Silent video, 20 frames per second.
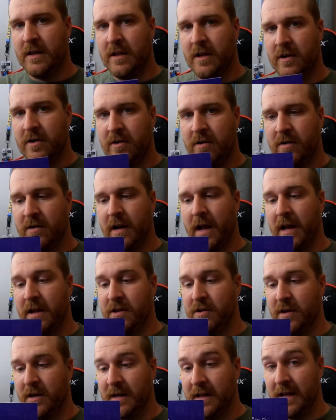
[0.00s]
can learn how
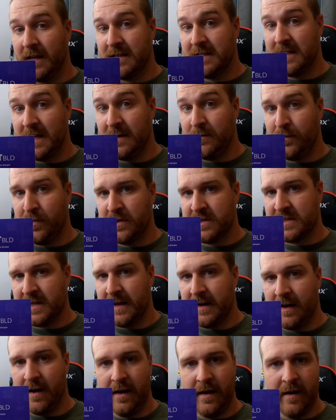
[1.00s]
you can get
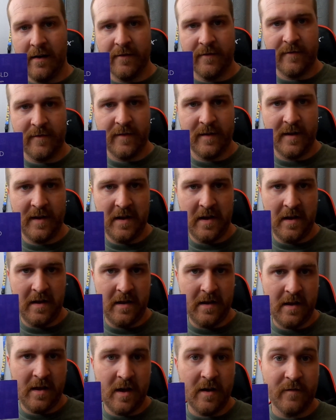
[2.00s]
10% off
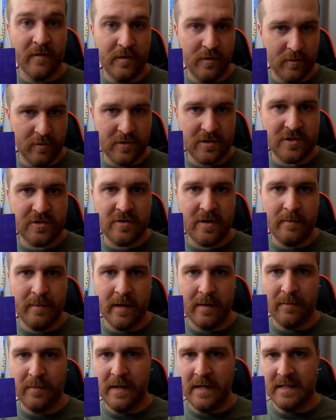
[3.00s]
of your
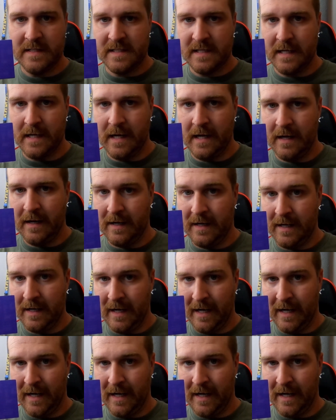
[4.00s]
streaming PC.